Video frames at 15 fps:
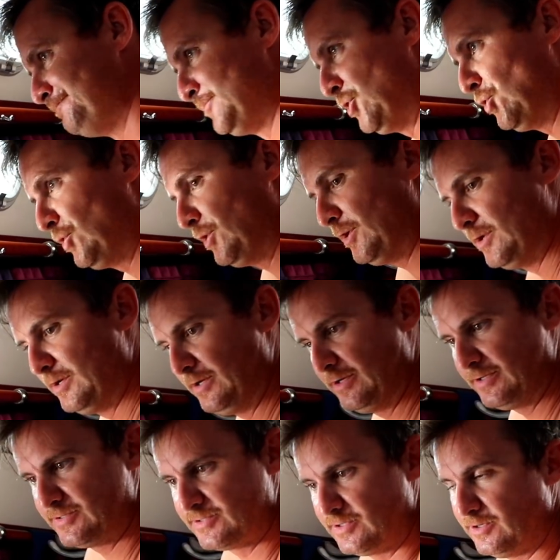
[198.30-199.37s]
No good.
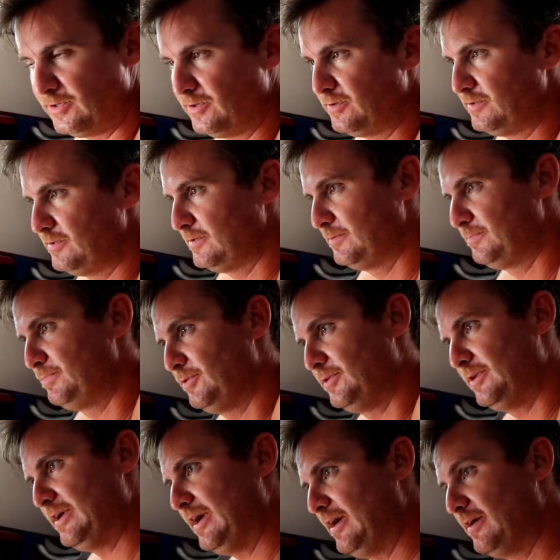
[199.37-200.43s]
So
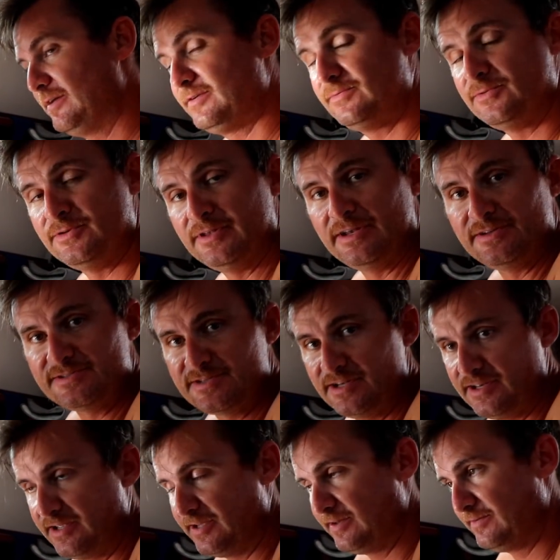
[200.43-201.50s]
pull it out and we'll let it
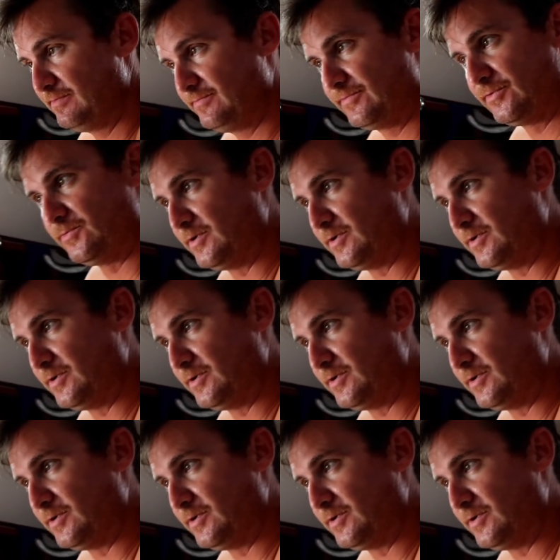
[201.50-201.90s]
sit again for a